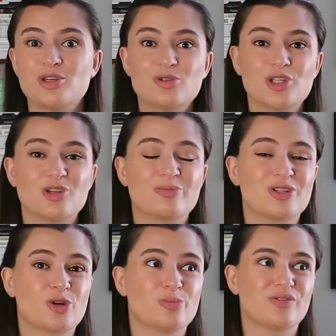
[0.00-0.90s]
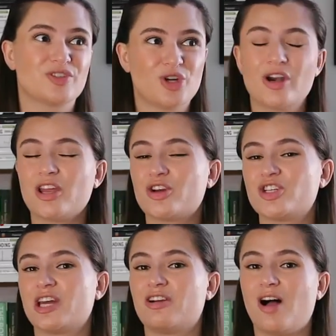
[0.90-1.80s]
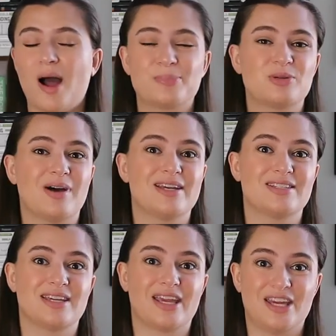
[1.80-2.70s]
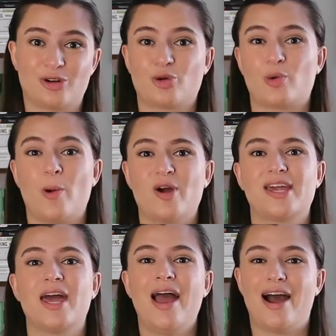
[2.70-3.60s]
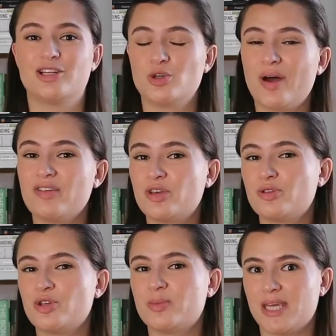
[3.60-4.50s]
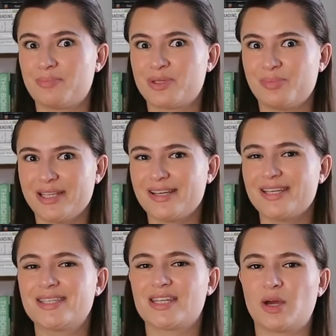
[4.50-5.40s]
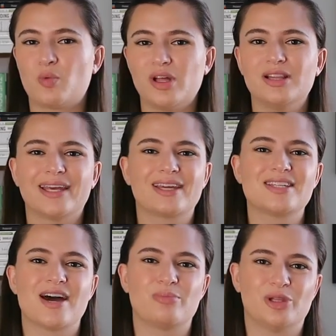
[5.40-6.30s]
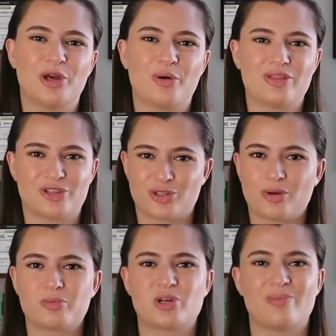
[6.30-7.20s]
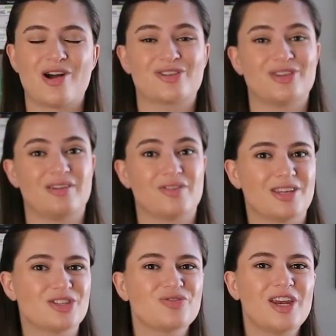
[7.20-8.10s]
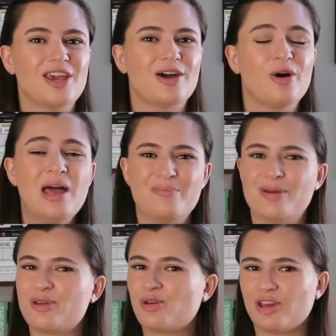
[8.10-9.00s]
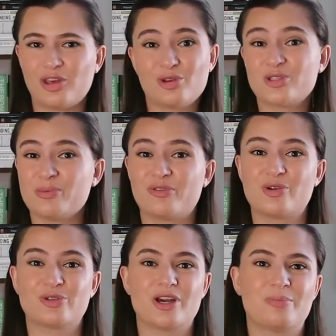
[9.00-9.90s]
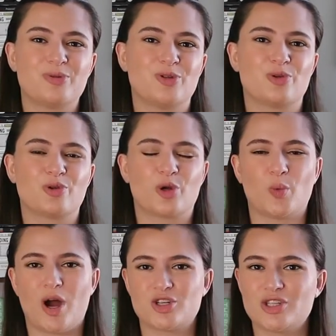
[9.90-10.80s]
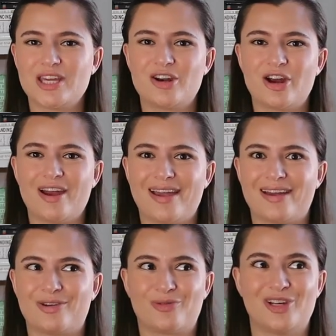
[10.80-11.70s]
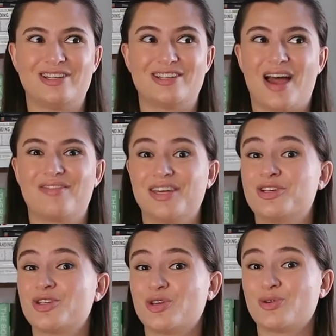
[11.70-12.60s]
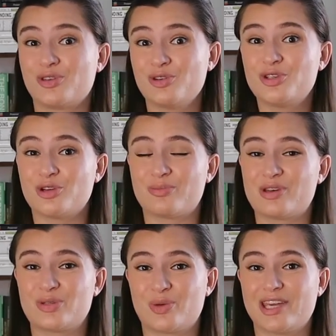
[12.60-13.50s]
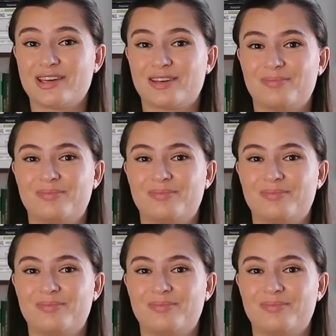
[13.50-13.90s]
YouTube in terms of starting your channel, optimizing, and growing, I do have a YouTube tips playlist that I will link down below in the description box of this video. Maybe you can cue some of those up to your watch later and really dive into YouTube this week.